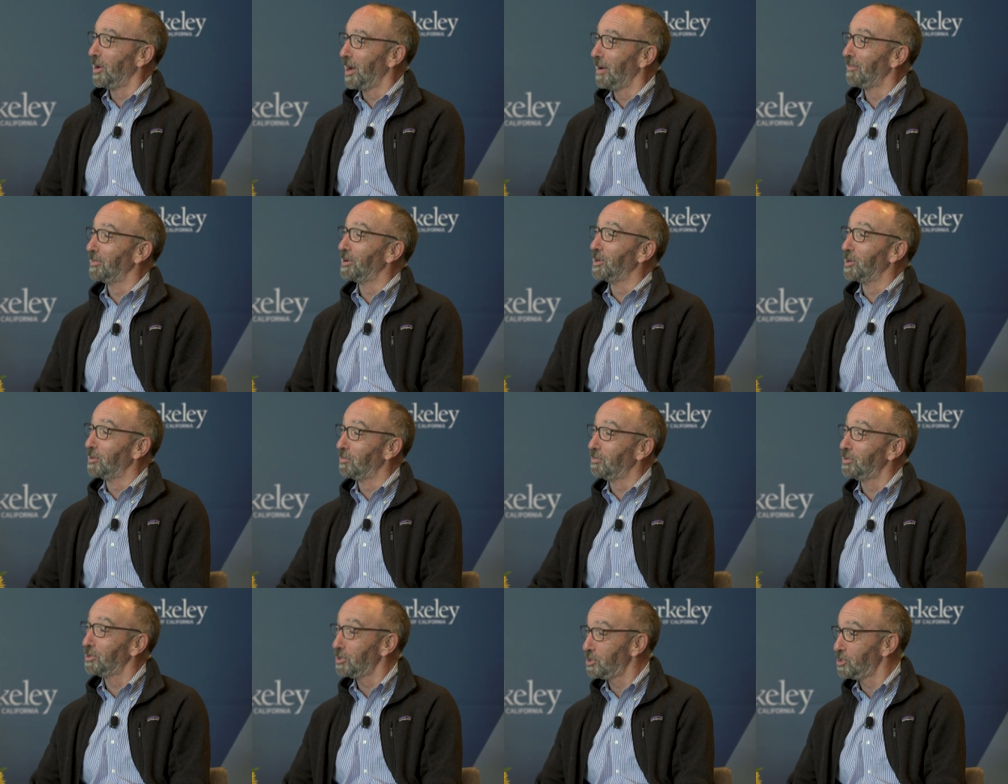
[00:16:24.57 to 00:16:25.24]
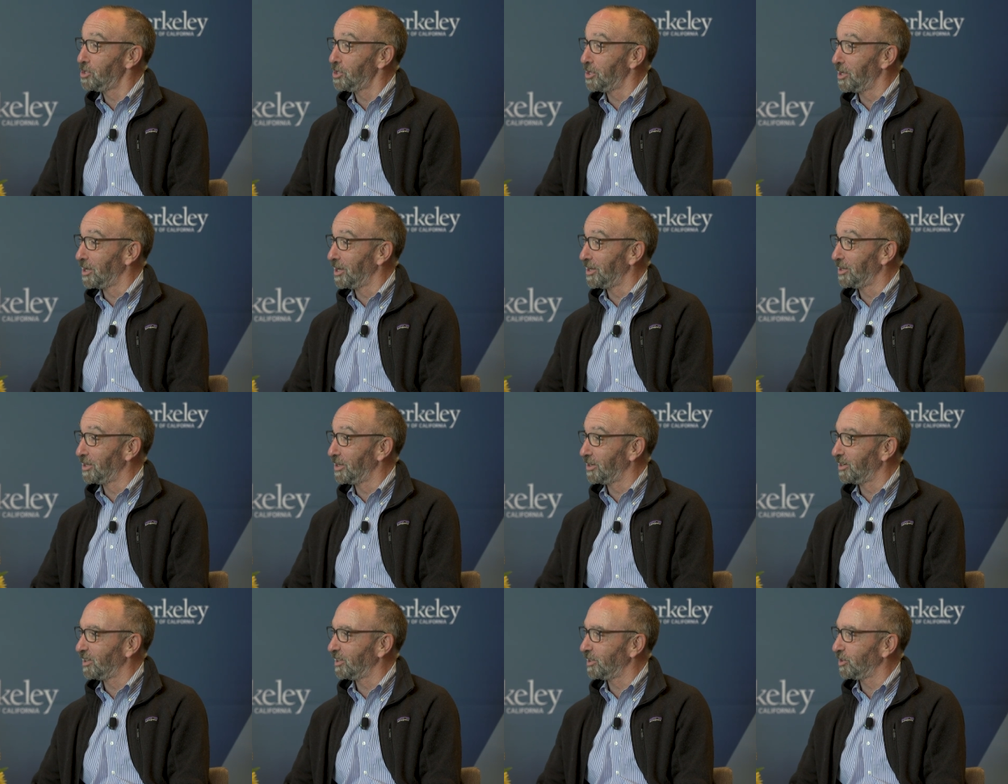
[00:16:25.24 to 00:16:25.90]
and I'm going to push you on
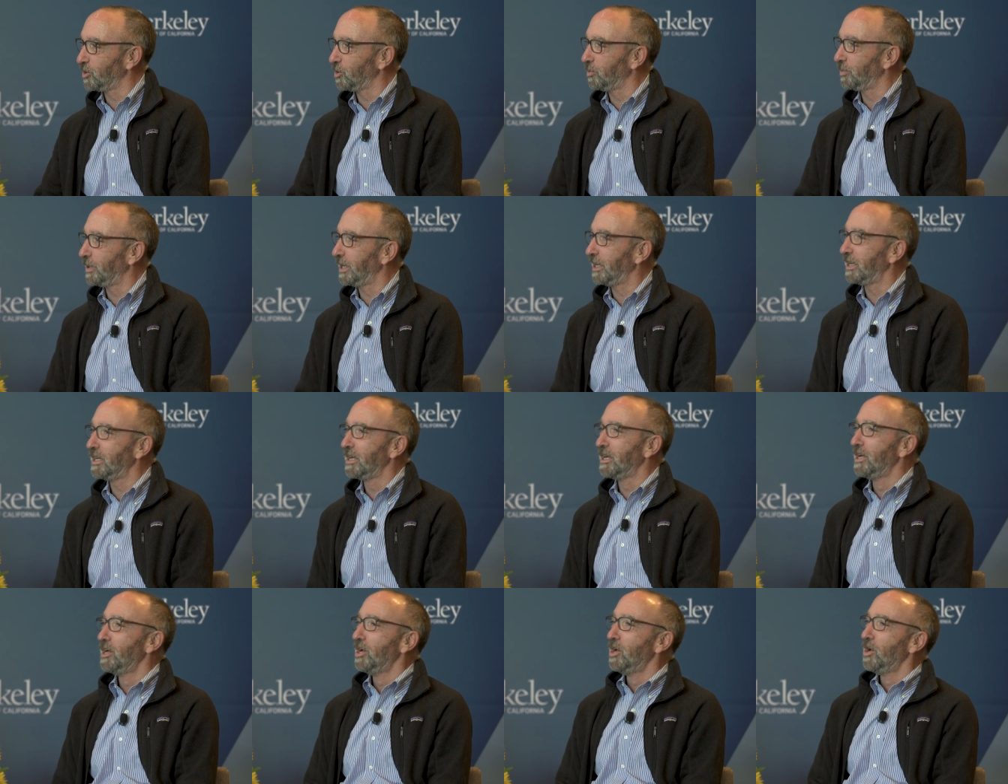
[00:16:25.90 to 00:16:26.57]
here okay. a little bit.